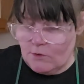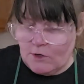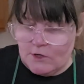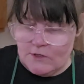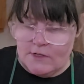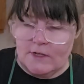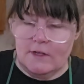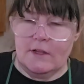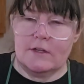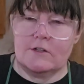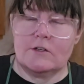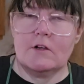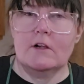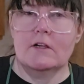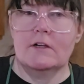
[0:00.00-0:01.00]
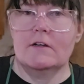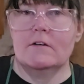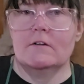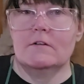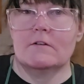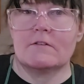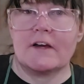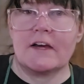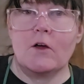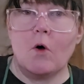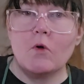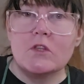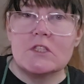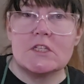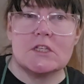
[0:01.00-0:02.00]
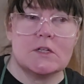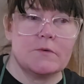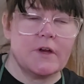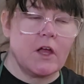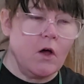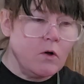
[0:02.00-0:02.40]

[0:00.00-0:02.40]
or as they like to call it, rigotte.